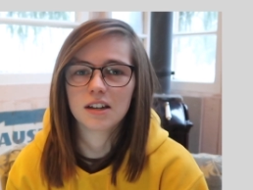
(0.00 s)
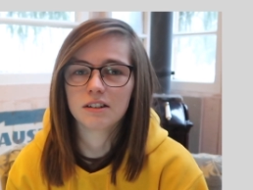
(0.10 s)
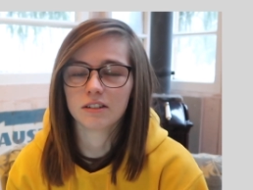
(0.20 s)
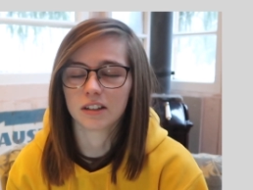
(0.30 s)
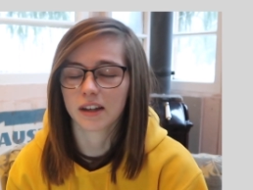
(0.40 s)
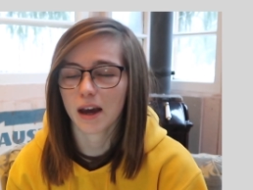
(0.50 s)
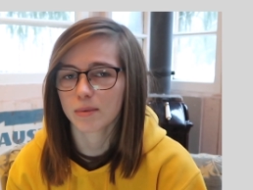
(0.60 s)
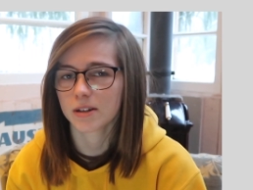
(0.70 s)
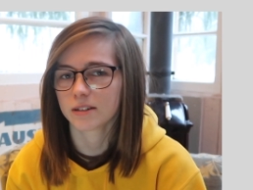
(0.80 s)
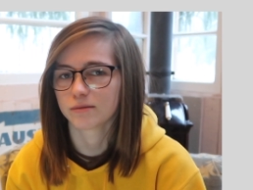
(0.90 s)
here in the
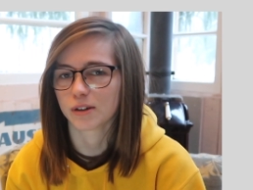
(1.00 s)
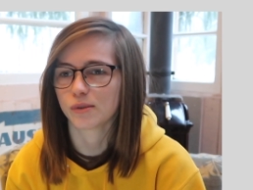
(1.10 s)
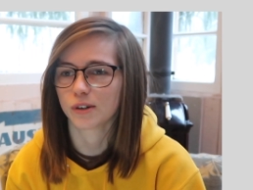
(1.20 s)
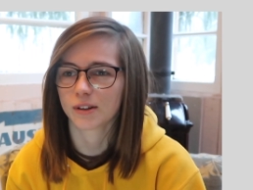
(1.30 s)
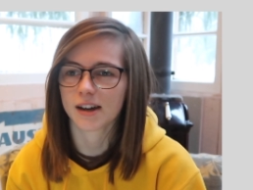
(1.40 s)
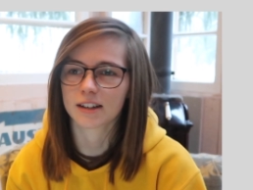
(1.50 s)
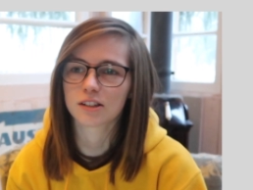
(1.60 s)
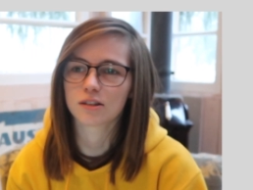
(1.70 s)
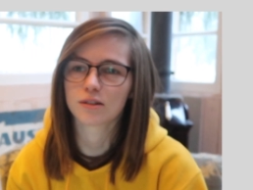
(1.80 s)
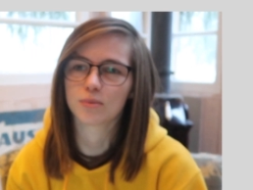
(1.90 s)
cabin, very
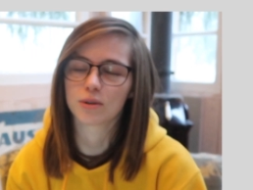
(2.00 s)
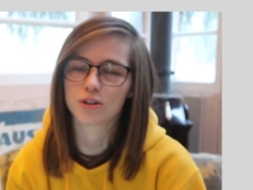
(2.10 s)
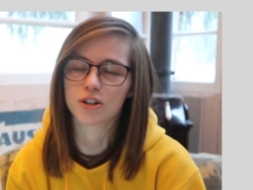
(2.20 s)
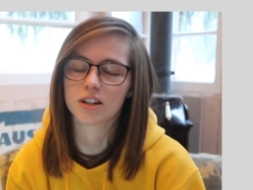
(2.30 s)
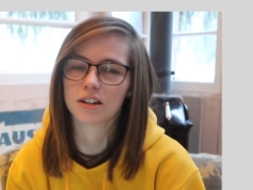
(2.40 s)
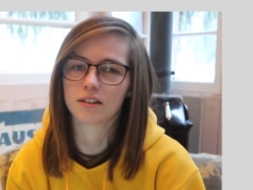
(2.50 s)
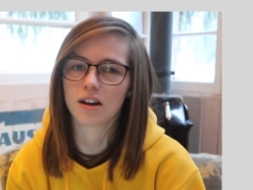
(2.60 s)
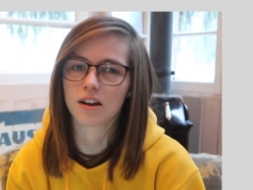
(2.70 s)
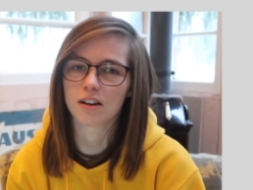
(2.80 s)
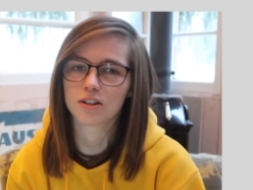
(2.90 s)
relaxed, watching
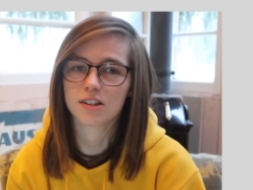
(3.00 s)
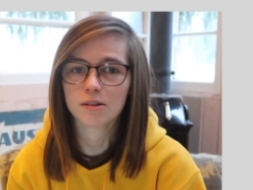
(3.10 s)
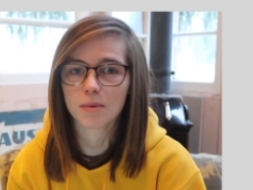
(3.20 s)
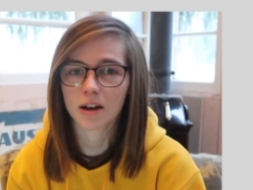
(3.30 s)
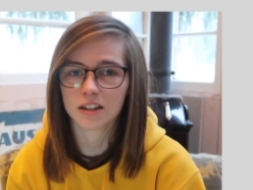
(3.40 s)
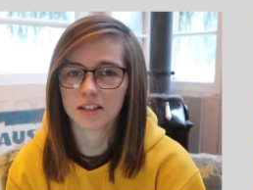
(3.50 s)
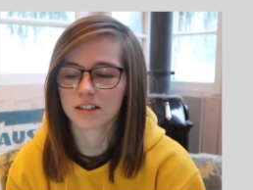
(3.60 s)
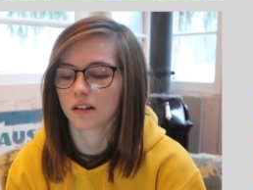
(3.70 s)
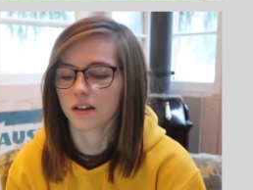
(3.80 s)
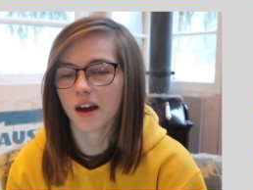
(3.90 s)
Steel Buddies.
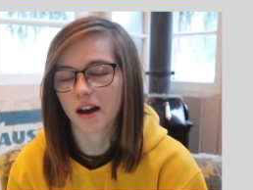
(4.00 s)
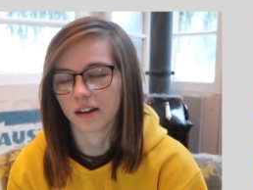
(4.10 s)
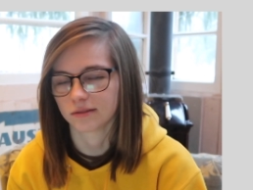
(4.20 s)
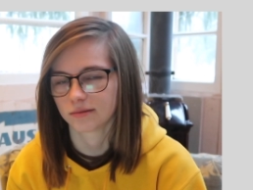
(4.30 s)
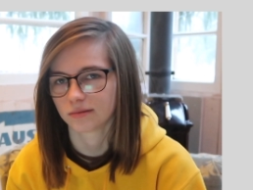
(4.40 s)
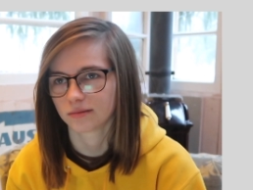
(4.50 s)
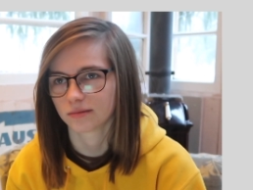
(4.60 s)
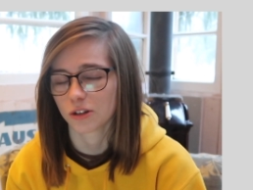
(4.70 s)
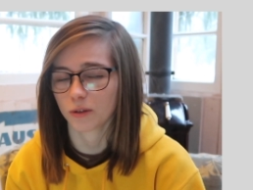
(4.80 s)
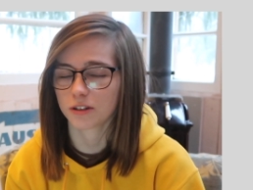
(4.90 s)
Yeah,
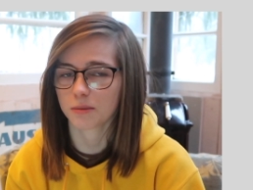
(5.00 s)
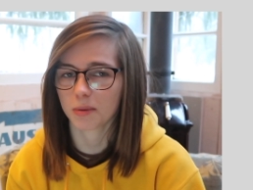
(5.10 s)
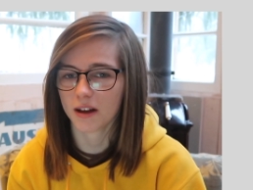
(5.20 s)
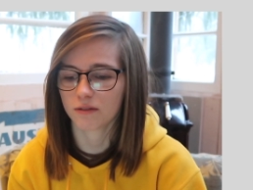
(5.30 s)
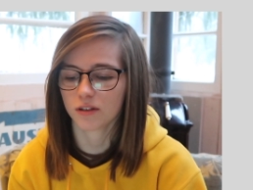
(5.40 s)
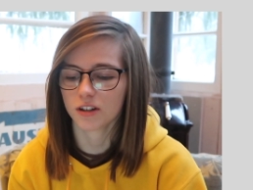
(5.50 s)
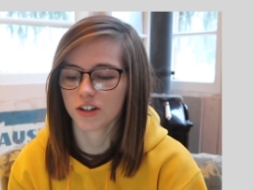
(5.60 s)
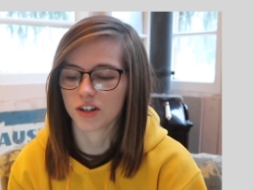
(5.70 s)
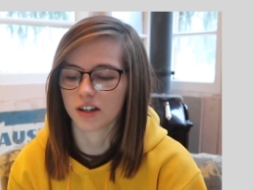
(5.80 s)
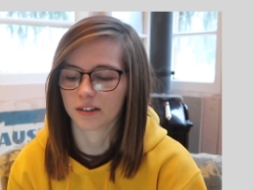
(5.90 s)
so what's the plan for
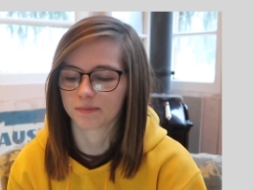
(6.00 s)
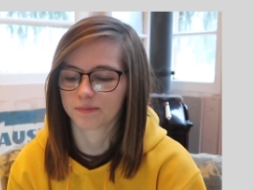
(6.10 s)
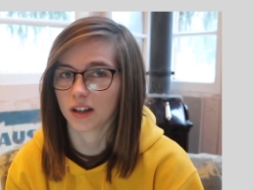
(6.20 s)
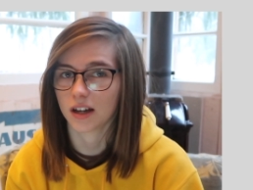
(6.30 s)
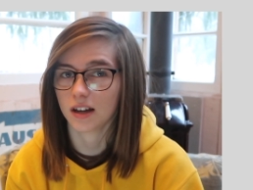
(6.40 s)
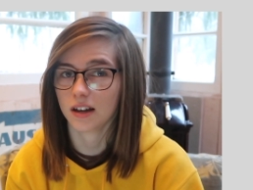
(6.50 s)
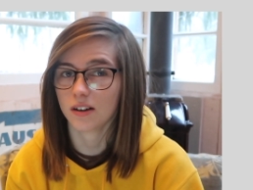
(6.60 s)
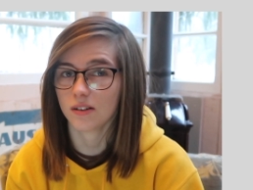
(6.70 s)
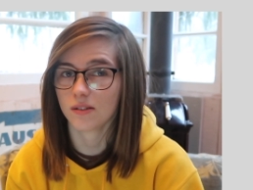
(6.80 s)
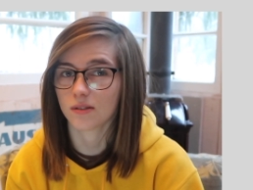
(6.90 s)
this year? I
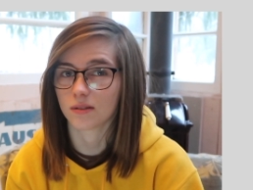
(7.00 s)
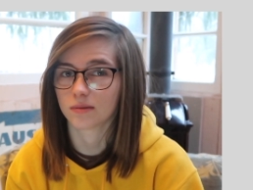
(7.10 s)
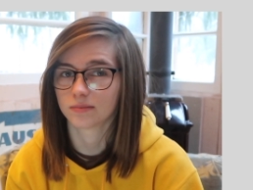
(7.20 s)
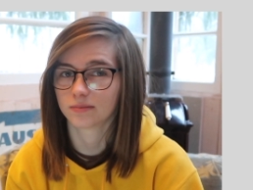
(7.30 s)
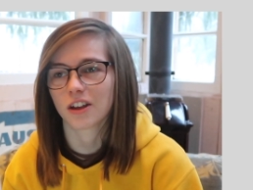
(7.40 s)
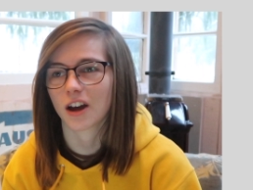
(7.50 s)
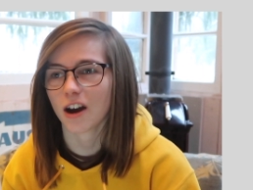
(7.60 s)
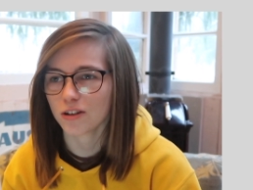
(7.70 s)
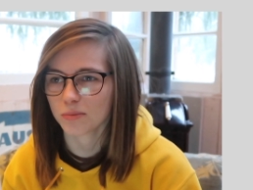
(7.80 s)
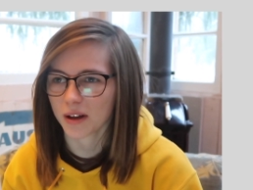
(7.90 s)
don't know. The
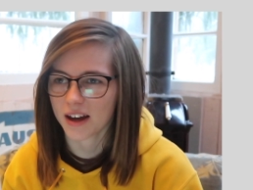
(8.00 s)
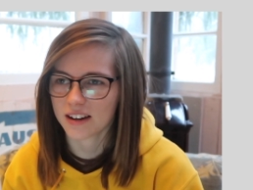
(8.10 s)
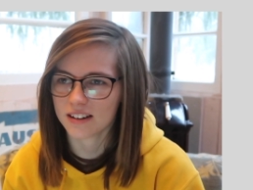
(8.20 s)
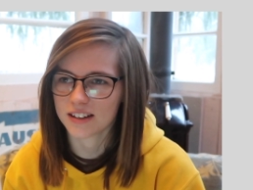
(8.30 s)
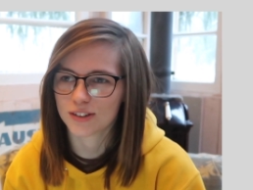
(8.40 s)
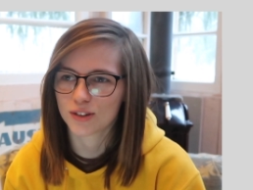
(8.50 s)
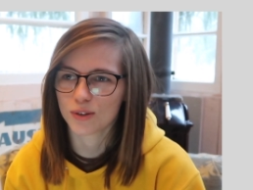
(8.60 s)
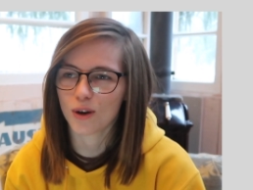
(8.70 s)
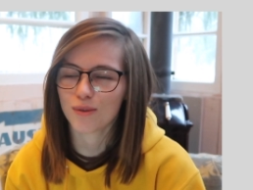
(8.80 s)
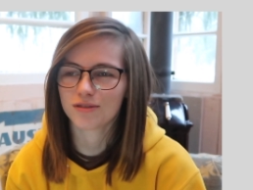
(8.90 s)
current plan is
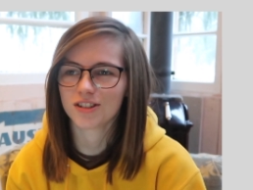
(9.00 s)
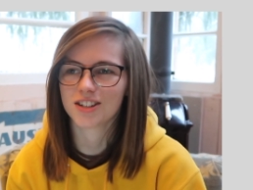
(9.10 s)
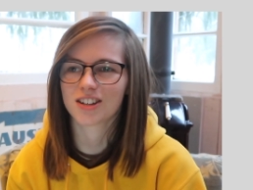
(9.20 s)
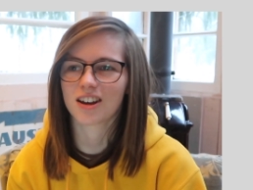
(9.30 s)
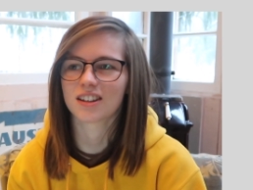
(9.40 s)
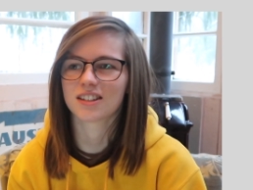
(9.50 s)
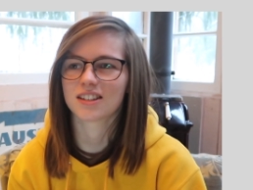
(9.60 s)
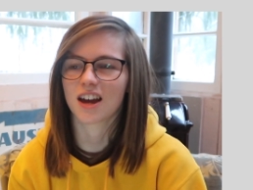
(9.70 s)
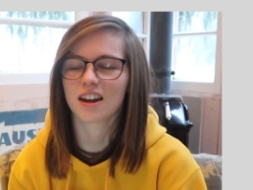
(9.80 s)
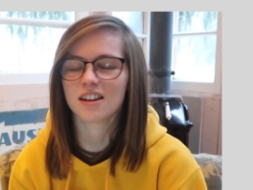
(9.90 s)
to hopefully start
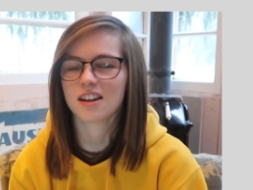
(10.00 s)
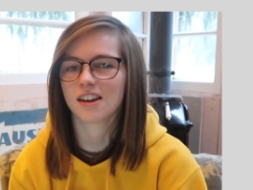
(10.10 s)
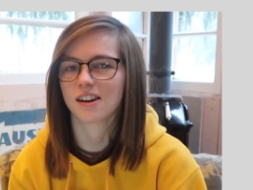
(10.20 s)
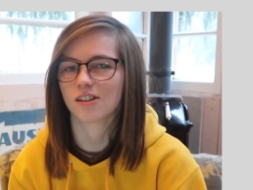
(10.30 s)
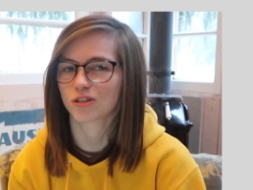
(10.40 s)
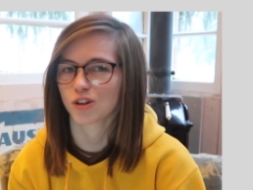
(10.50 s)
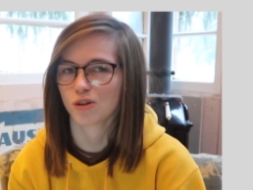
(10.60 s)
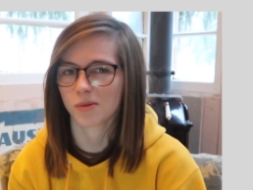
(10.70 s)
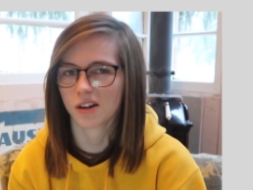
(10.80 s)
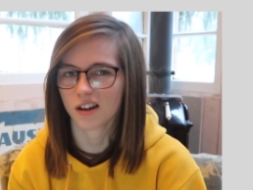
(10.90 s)
studying in
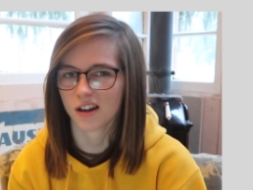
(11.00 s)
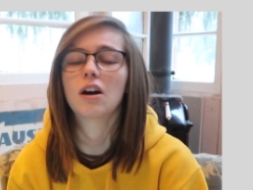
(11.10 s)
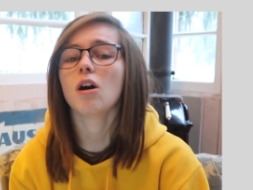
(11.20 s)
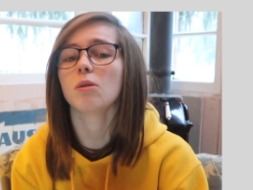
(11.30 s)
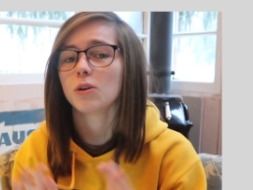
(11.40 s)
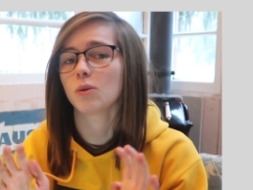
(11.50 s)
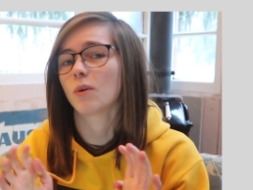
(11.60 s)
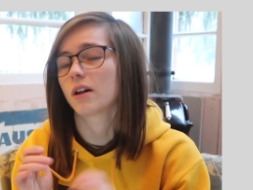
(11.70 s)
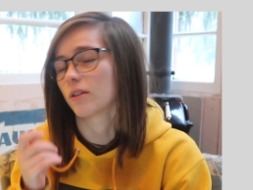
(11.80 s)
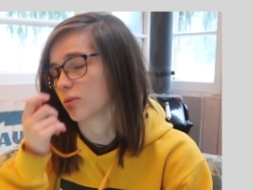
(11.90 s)
October. All being
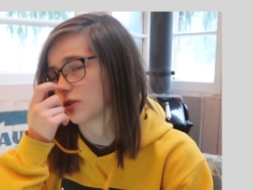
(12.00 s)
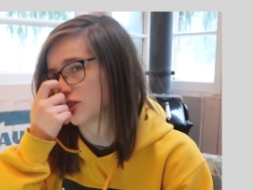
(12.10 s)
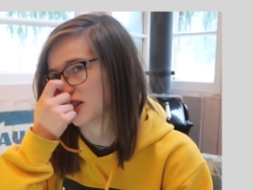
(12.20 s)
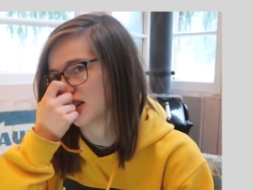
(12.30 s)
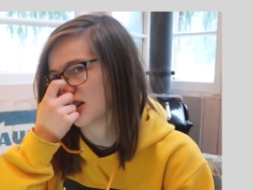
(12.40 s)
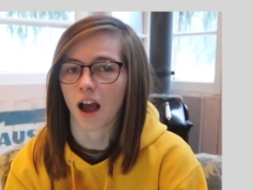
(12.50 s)
well, we'll see.